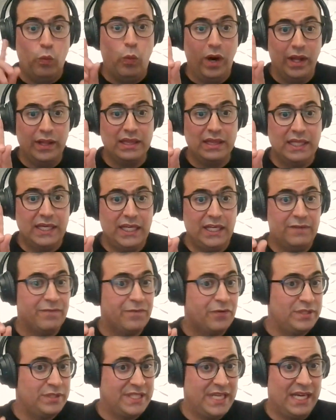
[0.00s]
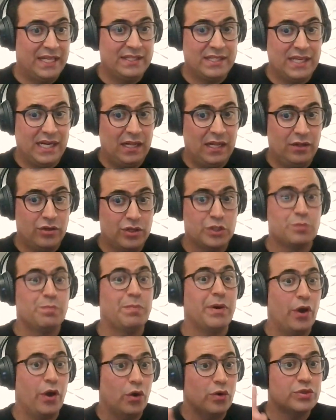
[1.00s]
one lead for $10,
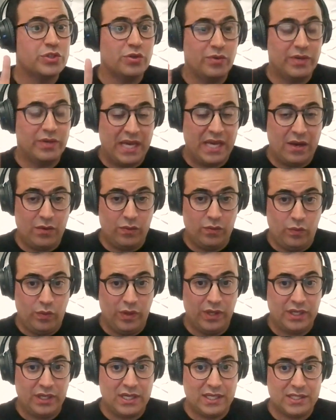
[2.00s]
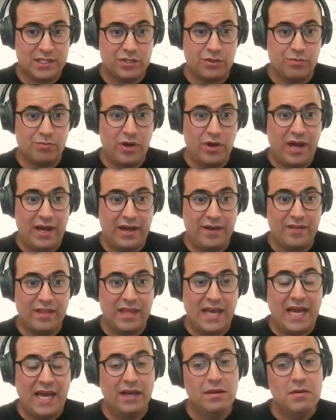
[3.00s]
but also get one customer out of
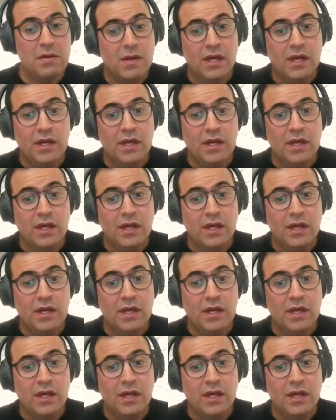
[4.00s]
that.